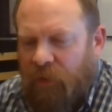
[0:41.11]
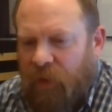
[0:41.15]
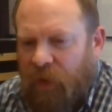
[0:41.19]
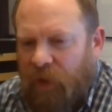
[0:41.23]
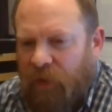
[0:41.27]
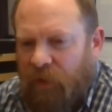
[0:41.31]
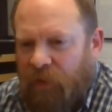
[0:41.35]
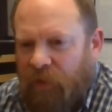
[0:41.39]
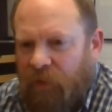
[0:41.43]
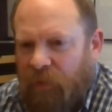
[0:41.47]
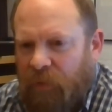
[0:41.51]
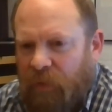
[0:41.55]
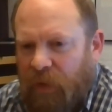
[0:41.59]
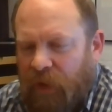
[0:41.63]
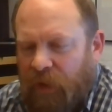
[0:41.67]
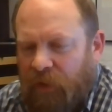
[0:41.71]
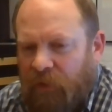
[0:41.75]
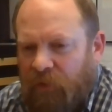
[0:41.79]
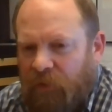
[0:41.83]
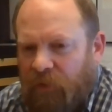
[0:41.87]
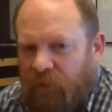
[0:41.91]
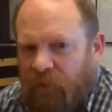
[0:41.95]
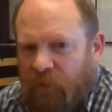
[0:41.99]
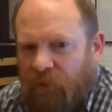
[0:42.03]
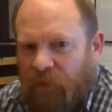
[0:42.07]
Ioannis
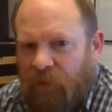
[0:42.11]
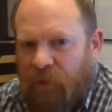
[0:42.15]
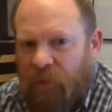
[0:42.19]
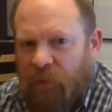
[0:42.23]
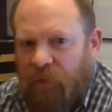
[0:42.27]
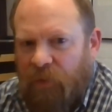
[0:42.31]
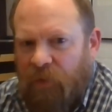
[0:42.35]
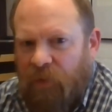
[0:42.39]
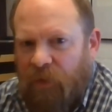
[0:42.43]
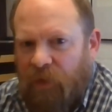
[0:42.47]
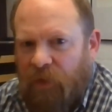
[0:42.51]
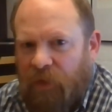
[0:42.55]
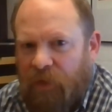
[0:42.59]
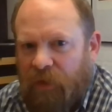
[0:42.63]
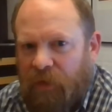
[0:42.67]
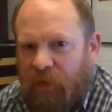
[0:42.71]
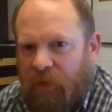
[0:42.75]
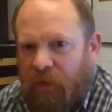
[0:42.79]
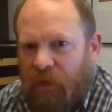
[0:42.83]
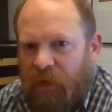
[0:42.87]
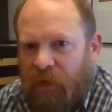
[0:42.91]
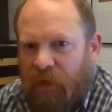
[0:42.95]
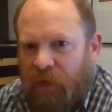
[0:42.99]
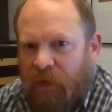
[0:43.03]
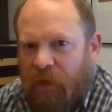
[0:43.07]
makes sure that we've got
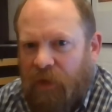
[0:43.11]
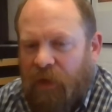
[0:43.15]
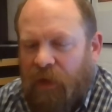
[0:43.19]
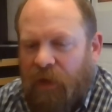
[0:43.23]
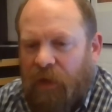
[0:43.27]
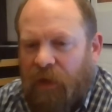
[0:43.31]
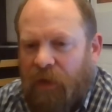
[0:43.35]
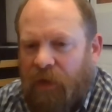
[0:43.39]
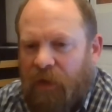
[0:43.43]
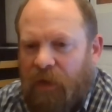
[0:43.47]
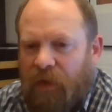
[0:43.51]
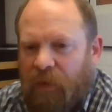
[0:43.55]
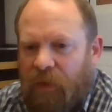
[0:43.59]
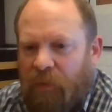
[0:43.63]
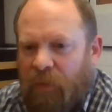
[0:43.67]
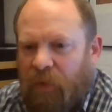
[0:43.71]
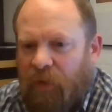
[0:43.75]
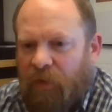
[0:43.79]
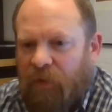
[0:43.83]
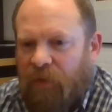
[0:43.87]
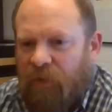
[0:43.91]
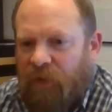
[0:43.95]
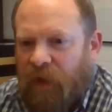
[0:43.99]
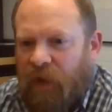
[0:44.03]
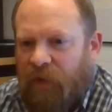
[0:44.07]
uh, a
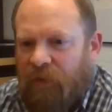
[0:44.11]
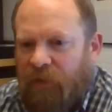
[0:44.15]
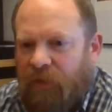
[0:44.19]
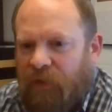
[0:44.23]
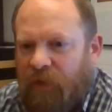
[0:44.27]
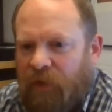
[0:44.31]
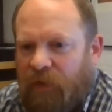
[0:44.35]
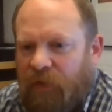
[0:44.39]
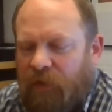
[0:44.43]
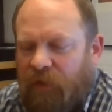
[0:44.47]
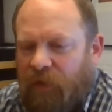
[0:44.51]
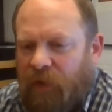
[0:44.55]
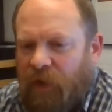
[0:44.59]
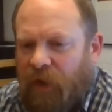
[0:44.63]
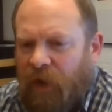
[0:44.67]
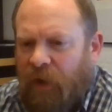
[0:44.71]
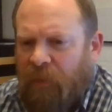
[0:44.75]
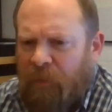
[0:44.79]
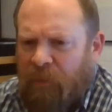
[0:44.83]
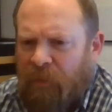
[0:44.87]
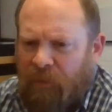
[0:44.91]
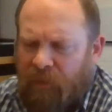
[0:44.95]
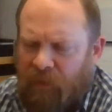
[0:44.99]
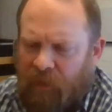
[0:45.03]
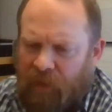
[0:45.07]
presentation each
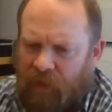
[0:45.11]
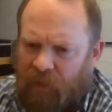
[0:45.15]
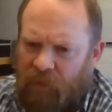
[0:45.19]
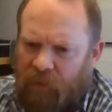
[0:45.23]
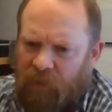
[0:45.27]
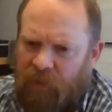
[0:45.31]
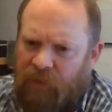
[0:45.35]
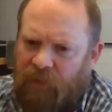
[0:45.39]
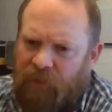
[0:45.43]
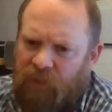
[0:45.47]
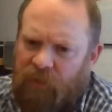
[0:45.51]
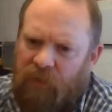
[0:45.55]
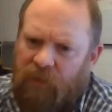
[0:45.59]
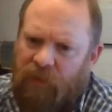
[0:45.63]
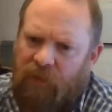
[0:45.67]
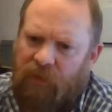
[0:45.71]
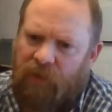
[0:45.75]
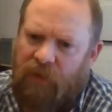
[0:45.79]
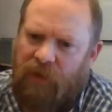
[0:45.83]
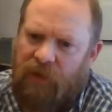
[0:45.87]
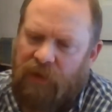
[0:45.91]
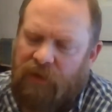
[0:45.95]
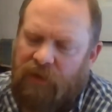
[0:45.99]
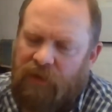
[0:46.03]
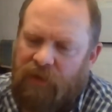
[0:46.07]
time, and we've
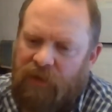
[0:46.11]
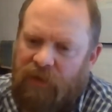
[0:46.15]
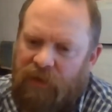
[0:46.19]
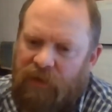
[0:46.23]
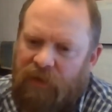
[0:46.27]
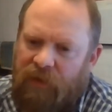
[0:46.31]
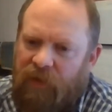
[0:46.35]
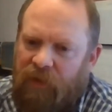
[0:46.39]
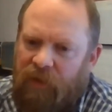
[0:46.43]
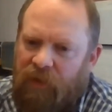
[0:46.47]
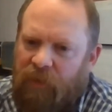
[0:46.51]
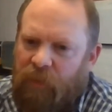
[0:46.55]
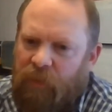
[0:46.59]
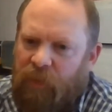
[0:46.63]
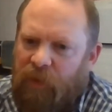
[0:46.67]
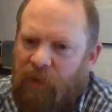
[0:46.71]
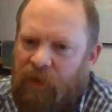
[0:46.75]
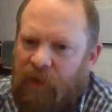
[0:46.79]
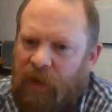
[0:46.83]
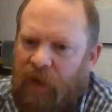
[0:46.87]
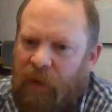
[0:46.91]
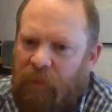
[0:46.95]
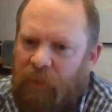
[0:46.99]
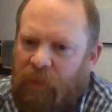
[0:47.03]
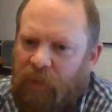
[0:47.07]
agreed to
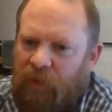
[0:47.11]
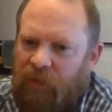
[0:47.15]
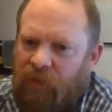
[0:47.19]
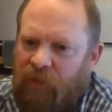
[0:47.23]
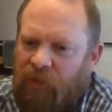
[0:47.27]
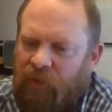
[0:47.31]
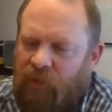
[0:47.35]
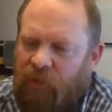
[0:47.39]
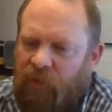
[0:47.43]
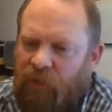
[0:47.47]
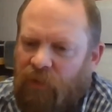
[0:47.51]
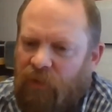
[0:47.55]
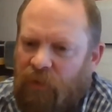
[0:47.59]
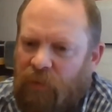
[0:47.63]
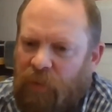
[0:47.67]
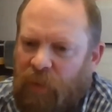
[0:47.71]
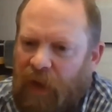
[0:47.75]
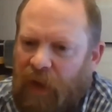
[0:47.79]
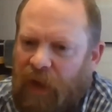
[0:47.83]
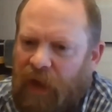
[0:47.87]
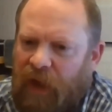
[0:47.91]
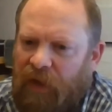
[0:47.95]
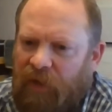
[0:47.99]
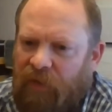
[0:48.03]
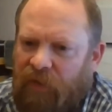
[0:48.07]
split it up into two
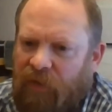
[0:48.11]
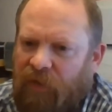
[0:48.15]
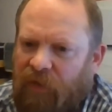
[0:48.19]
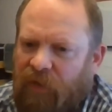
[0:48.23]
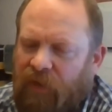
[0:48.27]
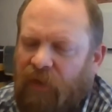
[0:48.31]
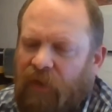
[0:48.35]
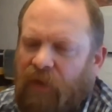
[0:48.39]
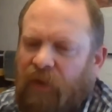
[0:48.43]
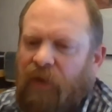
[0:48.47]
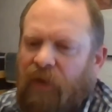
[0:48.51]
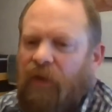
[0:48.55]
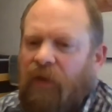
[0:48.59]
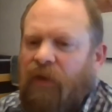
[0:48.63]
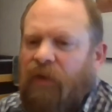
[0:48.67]
parts.